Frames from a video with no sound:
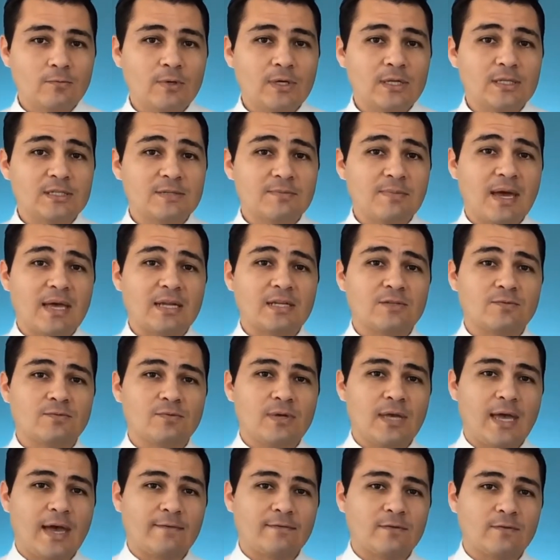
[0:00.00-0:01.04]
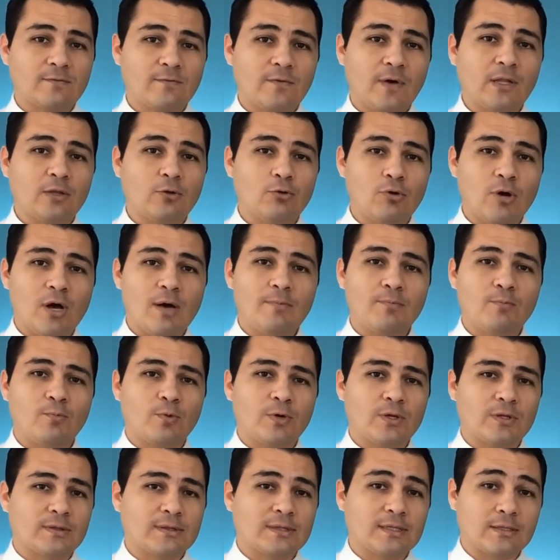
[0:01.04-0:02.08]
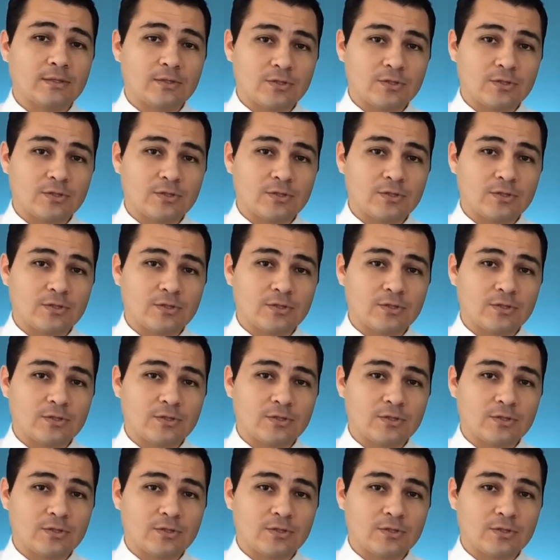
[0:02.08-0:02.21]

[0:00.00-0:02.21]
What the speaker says: in Spanish we have to follow up with the